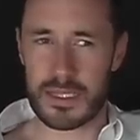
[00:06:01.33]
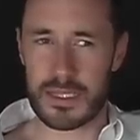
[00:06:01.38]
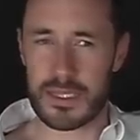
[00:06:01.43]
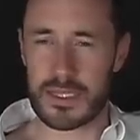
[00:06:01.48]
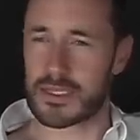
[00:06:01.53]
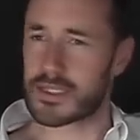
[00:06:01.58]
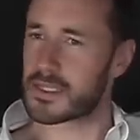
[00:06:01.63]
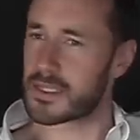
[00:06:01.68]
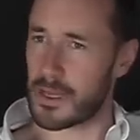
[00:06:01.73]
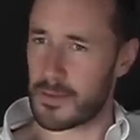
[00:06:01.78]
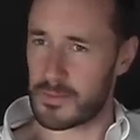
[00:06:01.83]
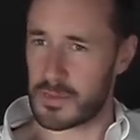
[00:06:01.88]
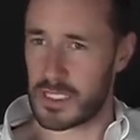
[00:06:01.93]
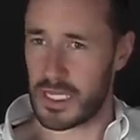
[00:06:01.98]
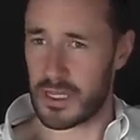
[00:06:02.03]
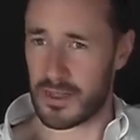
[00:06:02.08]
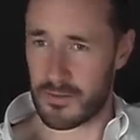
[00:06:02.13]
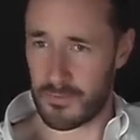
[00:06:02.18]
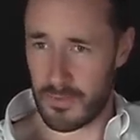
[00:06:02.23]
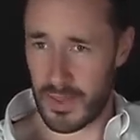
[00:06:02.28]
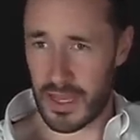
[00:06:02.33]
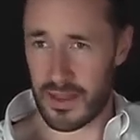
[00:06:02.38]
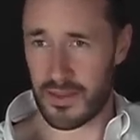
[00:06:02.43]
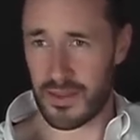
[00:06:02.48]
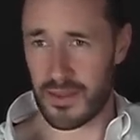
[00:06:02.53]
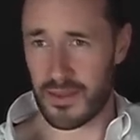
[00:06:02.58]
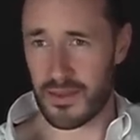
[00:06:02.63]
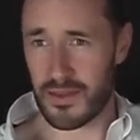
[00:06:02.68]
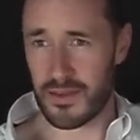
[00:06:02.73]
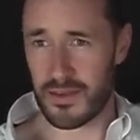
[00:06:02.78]
subject
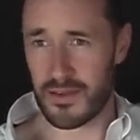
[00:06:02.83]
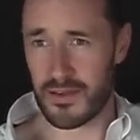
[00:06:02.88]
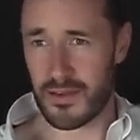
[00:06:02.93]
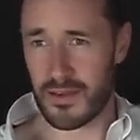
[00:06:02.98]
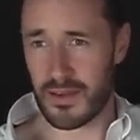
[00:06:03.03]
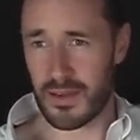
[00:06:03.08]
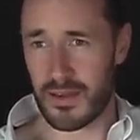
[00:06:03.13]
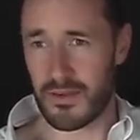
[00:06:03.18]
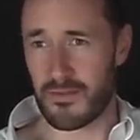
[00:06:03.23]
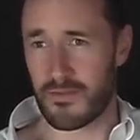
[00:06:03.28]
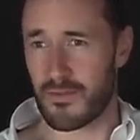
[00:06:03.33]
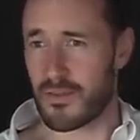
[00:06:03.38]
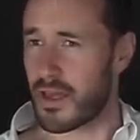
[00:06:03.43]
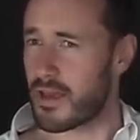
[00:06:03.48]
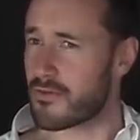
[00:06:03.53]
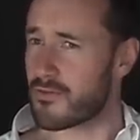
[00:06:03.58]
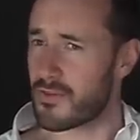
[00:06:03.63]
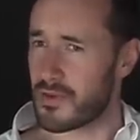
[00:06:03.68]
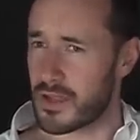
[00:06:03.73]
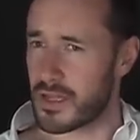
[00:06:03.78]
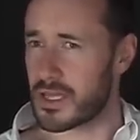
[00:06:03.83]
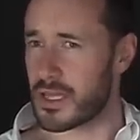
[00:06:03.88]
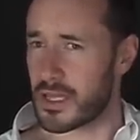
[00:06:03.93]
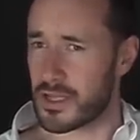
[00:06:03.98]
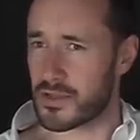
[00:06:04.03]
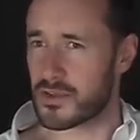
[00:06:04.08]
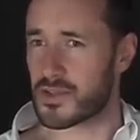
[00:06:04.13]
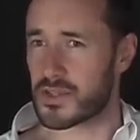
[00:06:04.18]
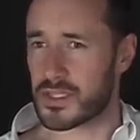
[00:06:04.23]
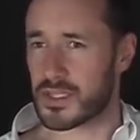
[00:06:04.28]
matter, like, really
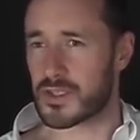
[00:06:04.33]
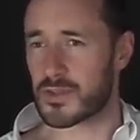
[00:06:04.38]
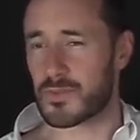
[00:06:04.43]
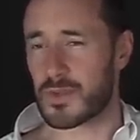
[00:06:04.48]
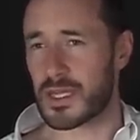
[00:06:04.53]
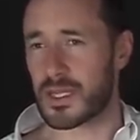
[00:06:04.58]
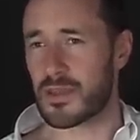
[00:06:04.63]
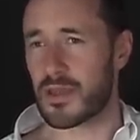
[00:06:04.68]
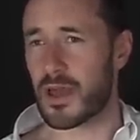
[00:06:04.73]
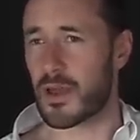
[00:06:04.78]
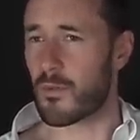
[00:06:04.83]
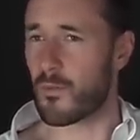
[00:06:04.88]
interests me, like